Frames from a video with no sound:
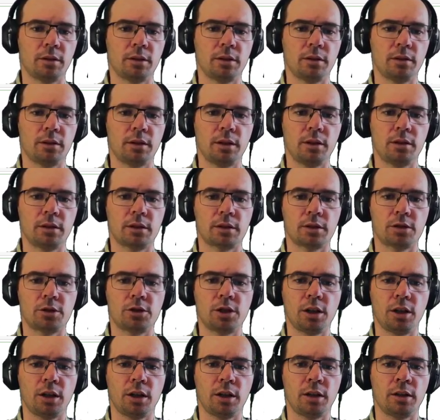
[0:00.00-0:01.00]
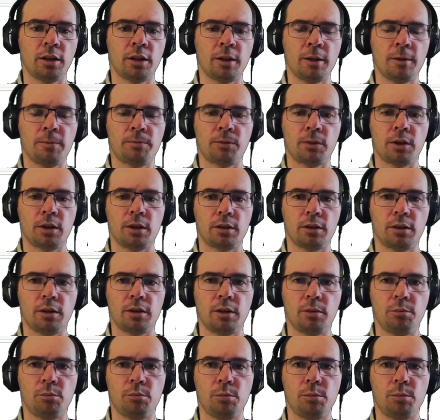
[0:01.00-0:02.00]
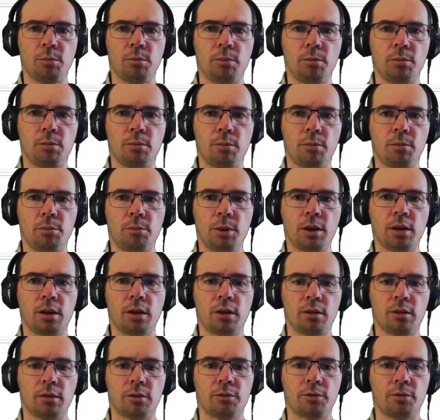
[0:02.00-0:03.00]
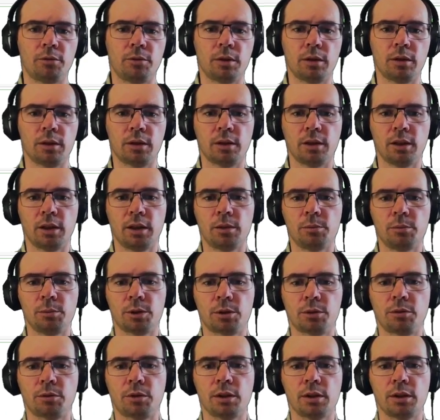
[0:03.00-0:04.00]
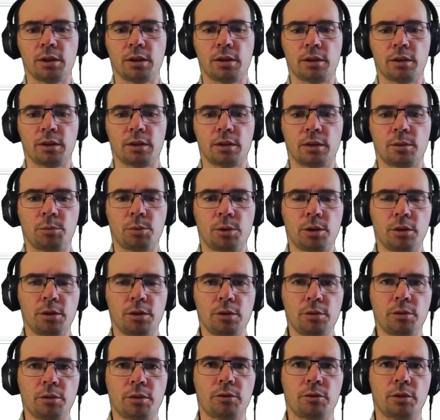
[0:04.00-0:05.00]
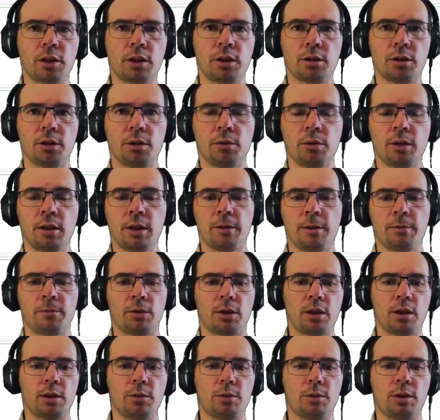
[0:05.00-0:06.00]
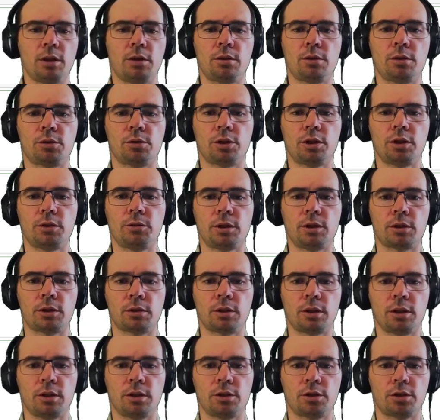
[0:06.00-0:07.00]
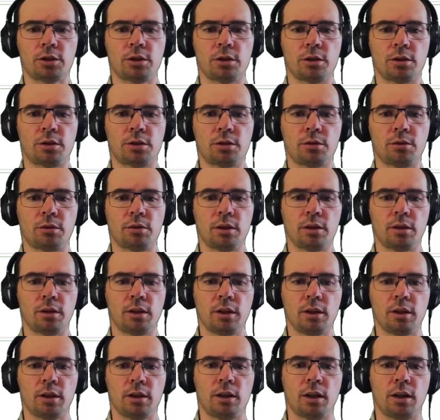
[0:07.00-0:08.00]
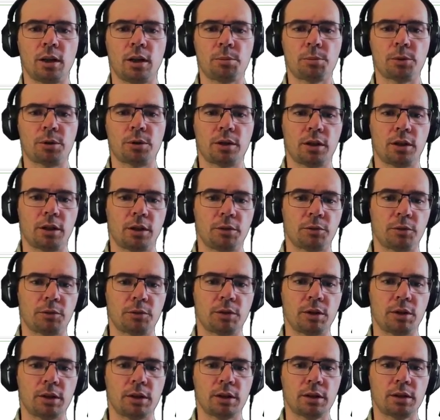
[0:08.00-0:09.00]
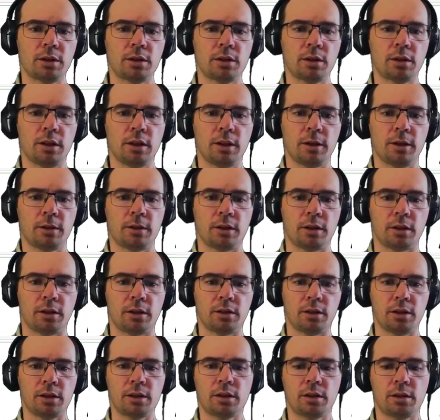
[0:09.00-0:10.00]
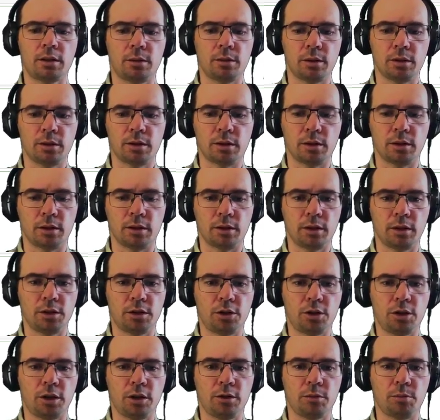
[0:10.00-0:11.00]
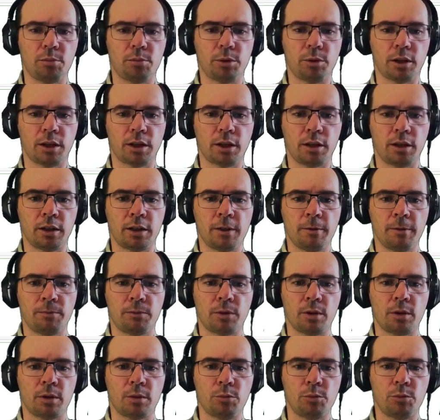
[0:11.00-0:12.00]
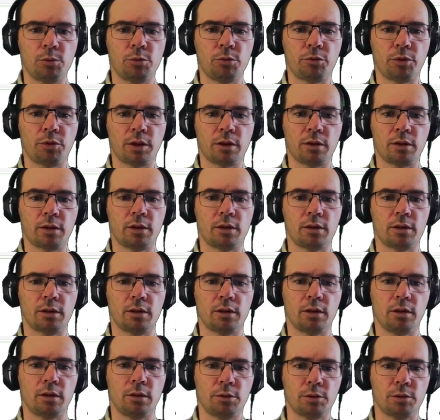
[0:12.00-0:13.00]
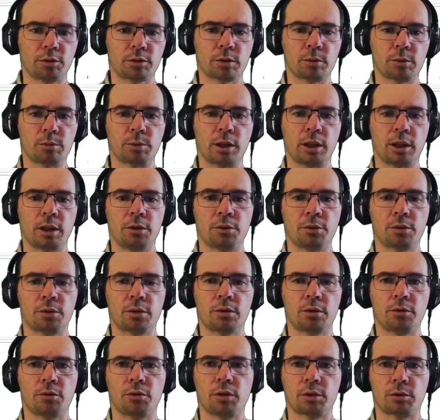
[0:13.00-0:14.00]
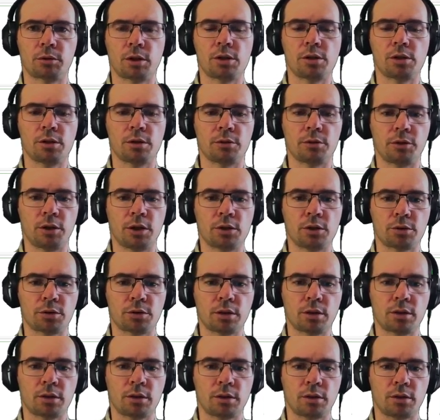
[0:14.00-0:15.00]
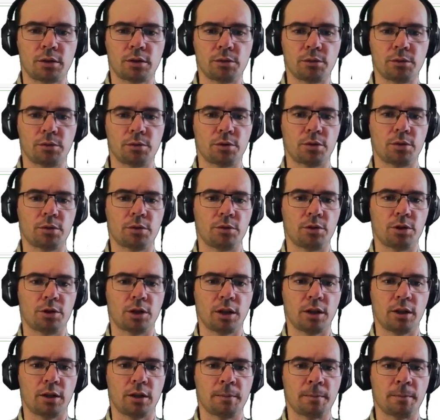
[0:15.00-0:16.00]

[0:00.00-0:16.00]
index j, the middle element of the list is below the value, then we need to shift our attention to the upper half of the list, and that's achieved by moving the lower bound of the region of interest to j.